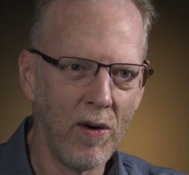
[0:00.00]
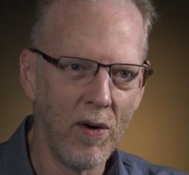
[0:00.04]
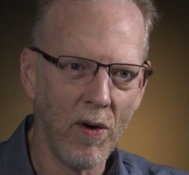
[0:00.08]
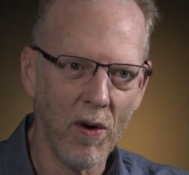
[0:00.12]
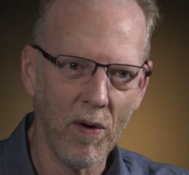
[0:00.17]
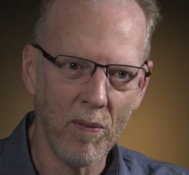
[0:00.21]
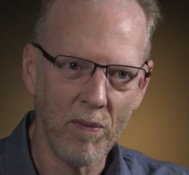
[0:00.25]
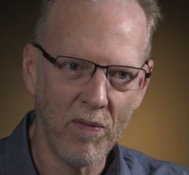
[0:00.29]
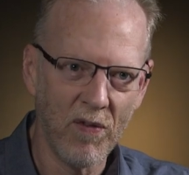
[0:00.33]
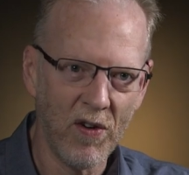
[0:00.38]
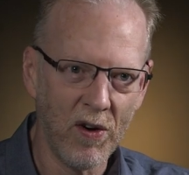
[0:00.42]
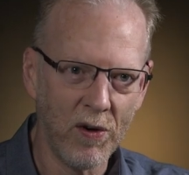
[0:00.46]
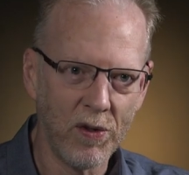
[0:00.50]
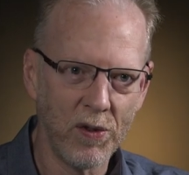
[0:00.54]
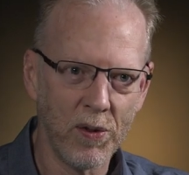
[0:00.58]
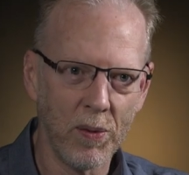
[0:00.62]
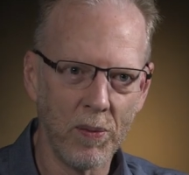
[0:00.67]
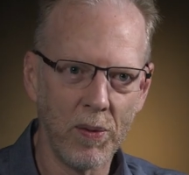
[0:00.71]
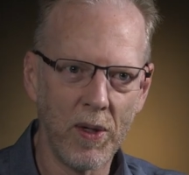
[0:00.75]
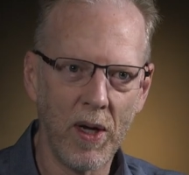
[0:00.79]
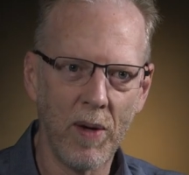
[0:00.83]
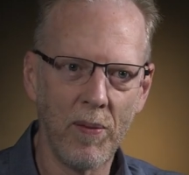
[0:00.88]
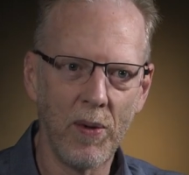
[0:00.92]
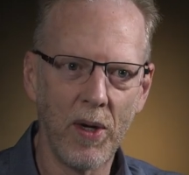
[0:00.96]
or folks
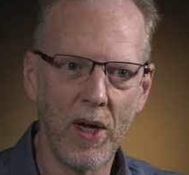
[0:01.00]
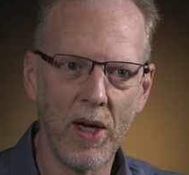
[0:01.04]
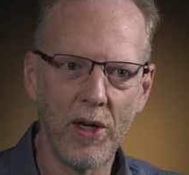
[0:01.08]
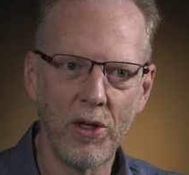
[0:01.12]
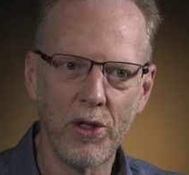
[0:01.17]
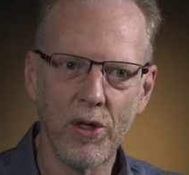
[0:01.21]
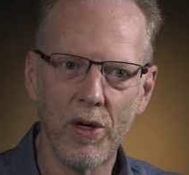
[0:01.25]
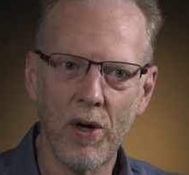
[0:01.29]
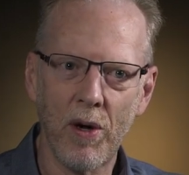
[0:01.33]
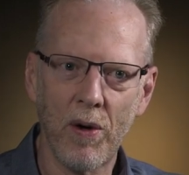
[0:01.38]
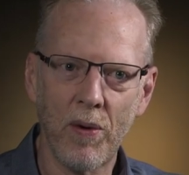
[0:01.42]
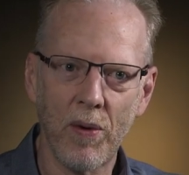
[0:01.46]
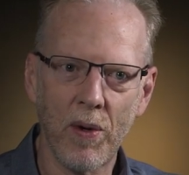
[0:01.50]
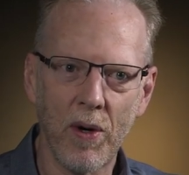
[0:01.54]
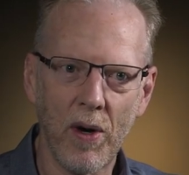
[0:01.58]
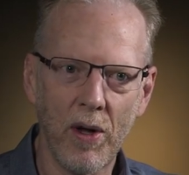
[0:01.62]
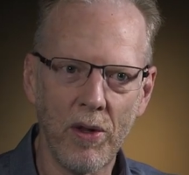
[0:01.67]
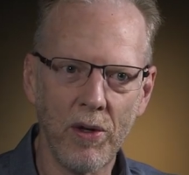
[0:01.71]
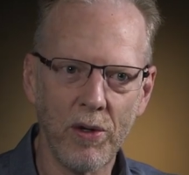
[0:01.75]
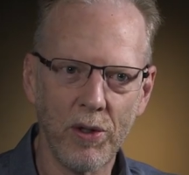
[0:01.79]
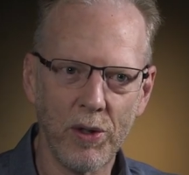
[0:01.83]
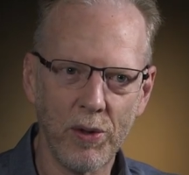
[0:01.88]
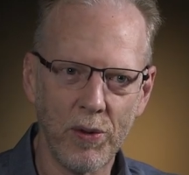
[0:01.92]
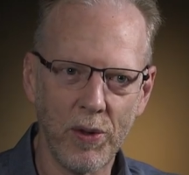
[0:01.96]
from WHO or
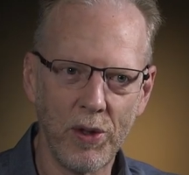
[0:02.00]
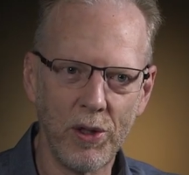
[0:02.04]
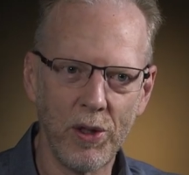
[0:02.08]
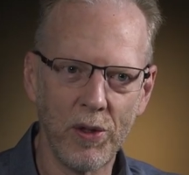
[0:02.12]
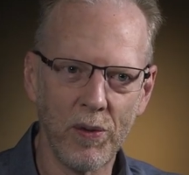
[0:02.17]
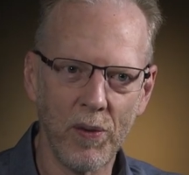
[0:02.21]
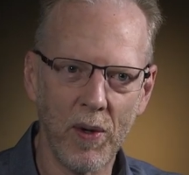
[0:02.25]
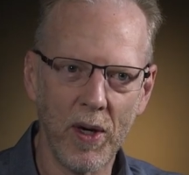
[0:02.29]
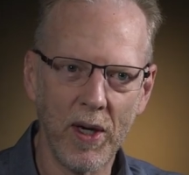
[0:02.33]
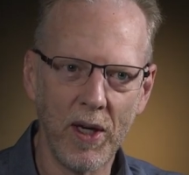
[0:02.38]
other stringent mm-hmm.